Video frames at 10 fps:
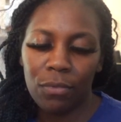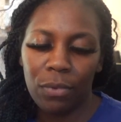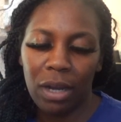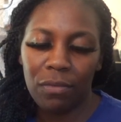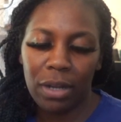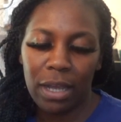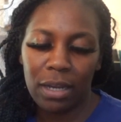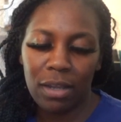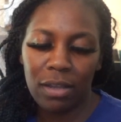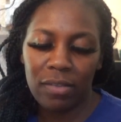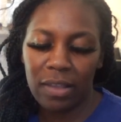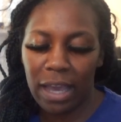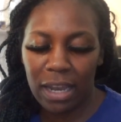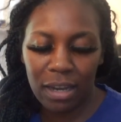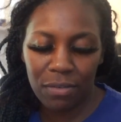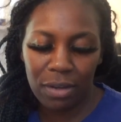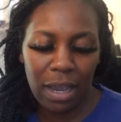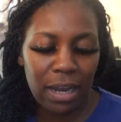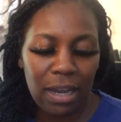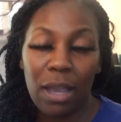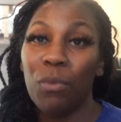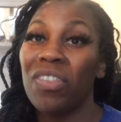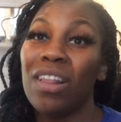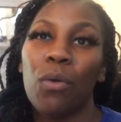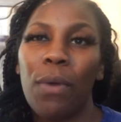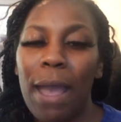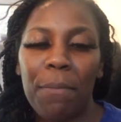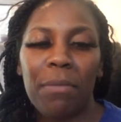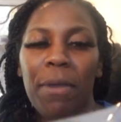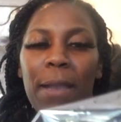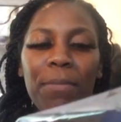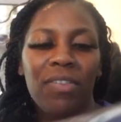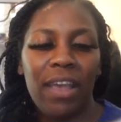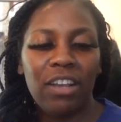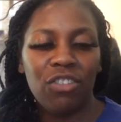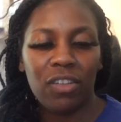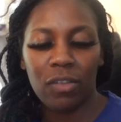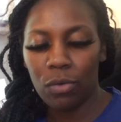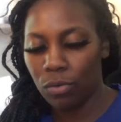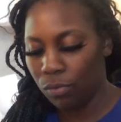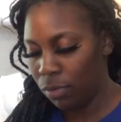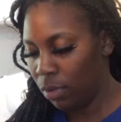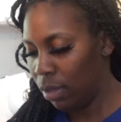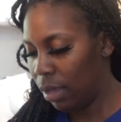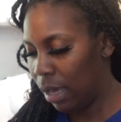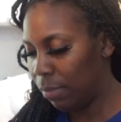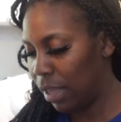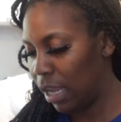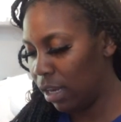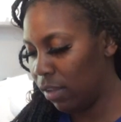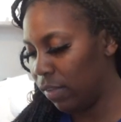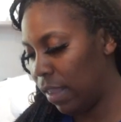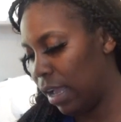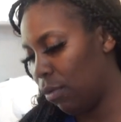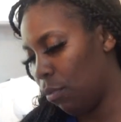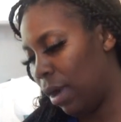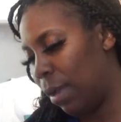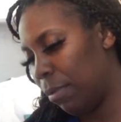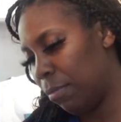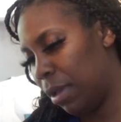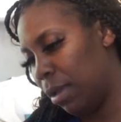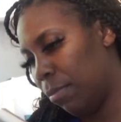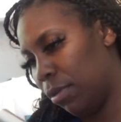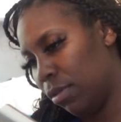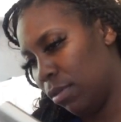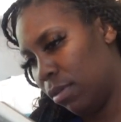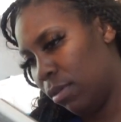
whatever that is see i never I, it was in the wrapping paper section so i'm thinking it's like wrapping paper